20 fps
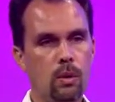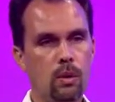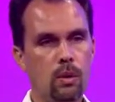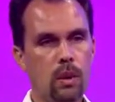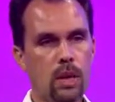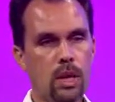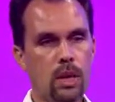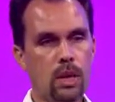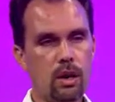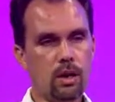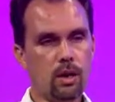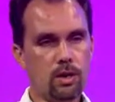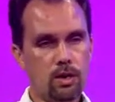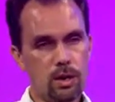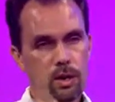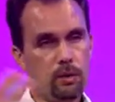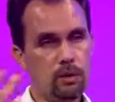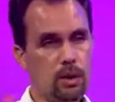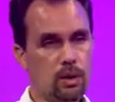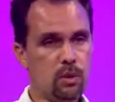on the
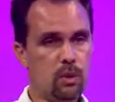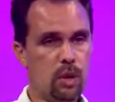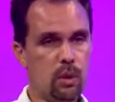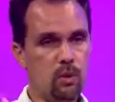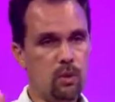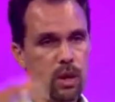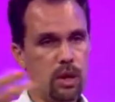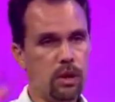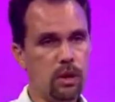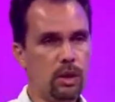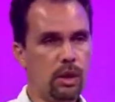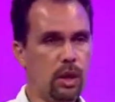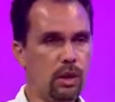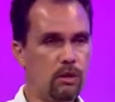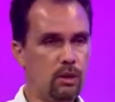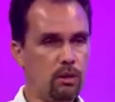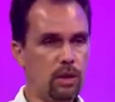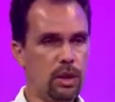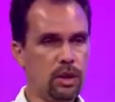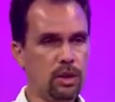surface, we want our
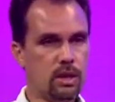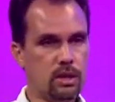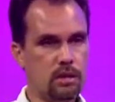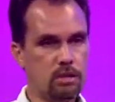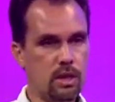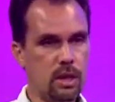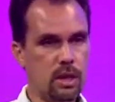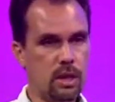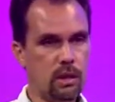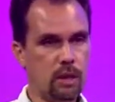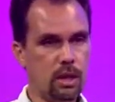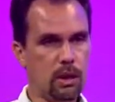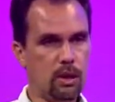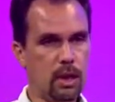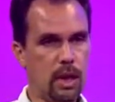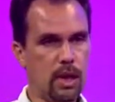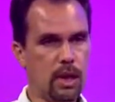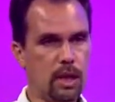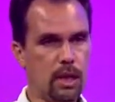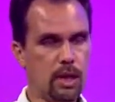governments to be
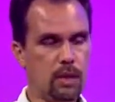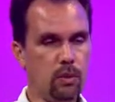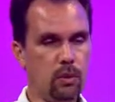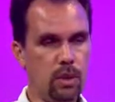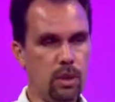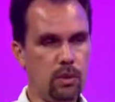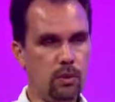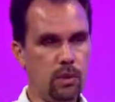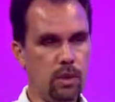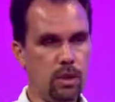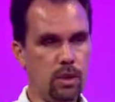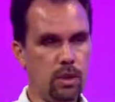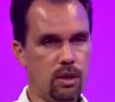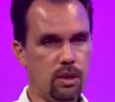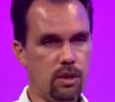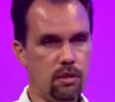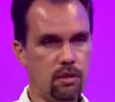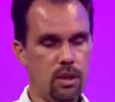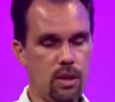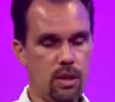democratic. We
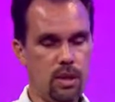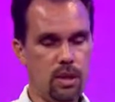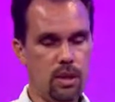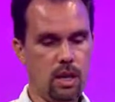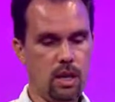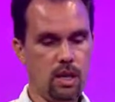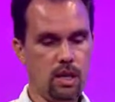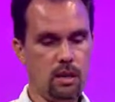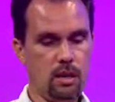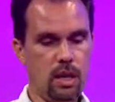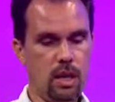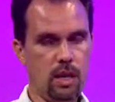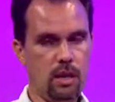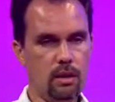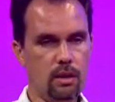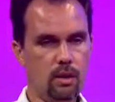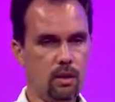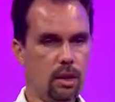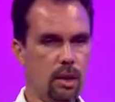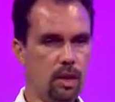think that,
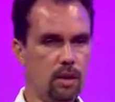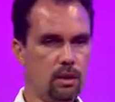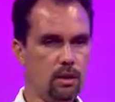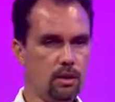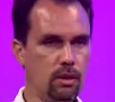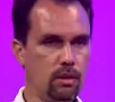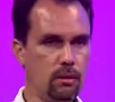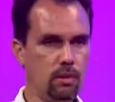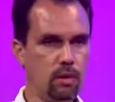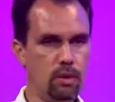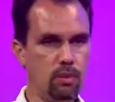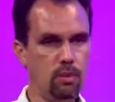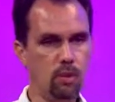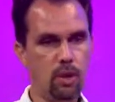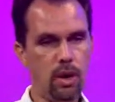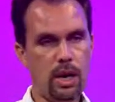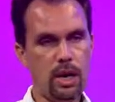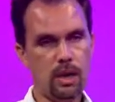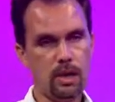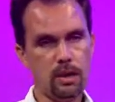okay, there's a free
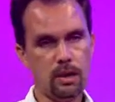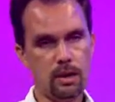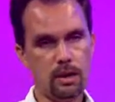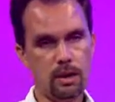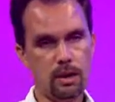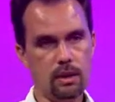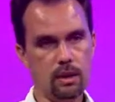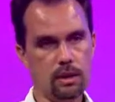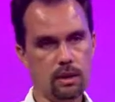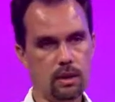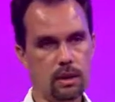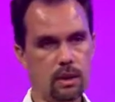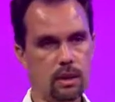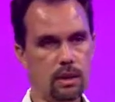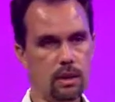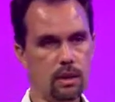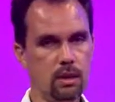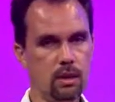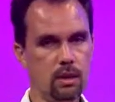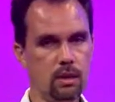press, there's
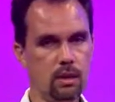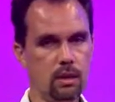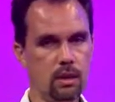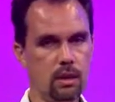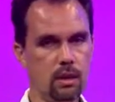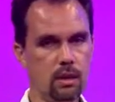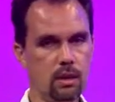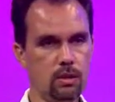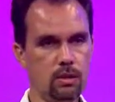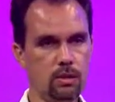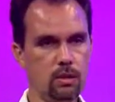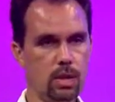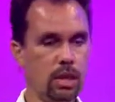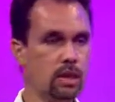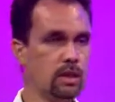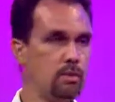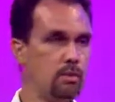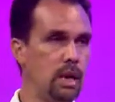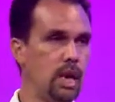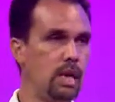
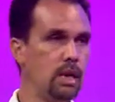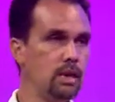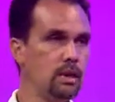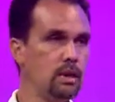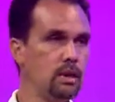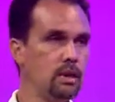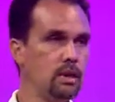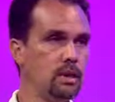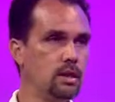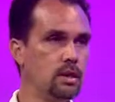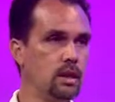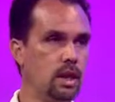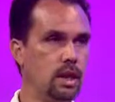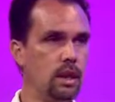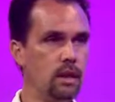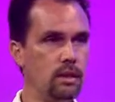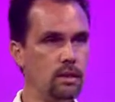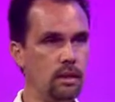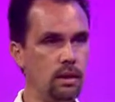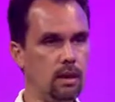checks and balances,
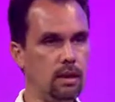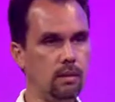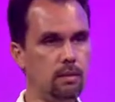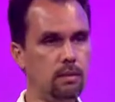that